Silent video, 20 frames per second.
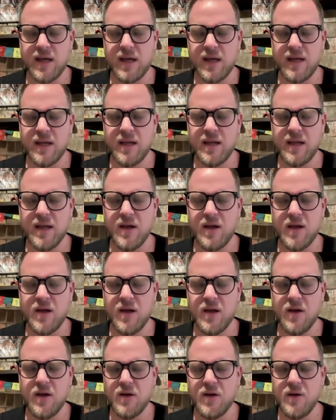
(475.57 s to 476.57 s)
in
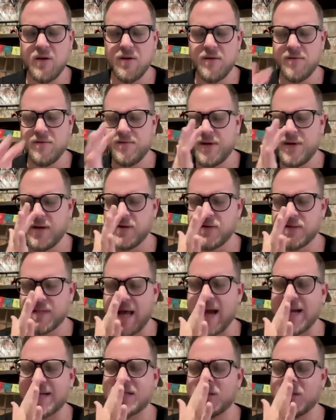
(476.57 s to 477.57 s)
various
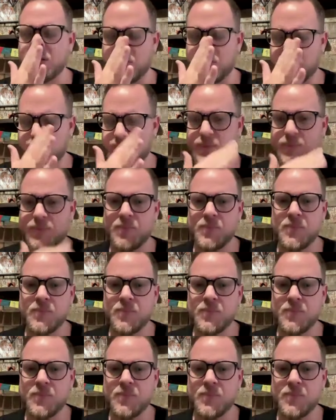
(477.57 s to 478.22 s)
actions,